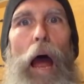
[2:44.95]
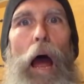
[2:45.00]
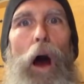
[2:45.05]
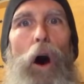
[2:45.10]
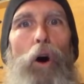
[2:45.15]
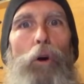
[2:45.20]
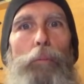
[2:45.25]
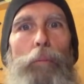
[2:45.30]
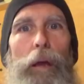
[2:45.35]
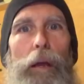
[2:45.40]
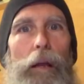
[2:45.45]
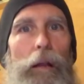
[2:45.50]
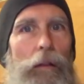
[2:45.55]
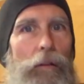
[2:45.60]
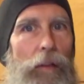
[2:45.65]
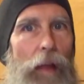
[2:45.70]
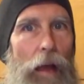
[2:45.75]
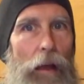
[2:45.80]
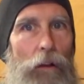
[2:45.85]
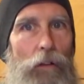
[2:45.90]
outbeat
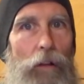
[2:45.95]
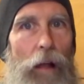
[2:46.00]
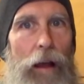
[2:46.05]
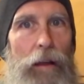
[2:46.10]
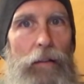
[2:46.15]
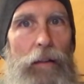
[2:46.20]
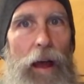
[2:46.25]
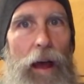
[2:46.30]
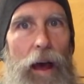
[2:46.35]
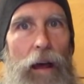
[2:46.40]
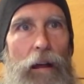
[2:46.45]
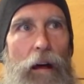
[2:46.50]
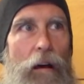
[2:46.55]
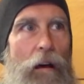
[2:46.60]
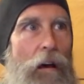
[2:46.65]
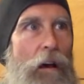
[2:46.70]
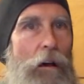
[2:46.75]
and things like that.